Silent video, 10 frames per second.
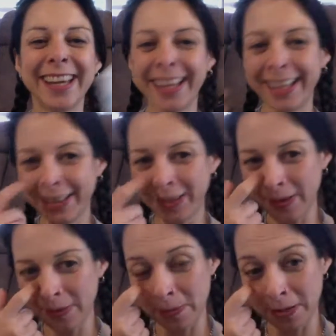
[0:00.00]
in
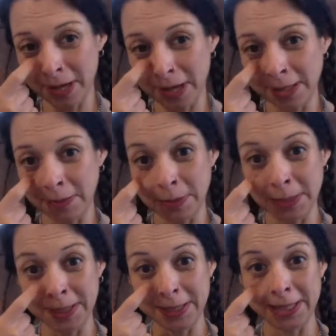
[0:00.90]
the protection
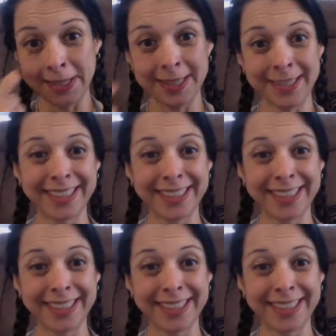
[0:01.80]
position.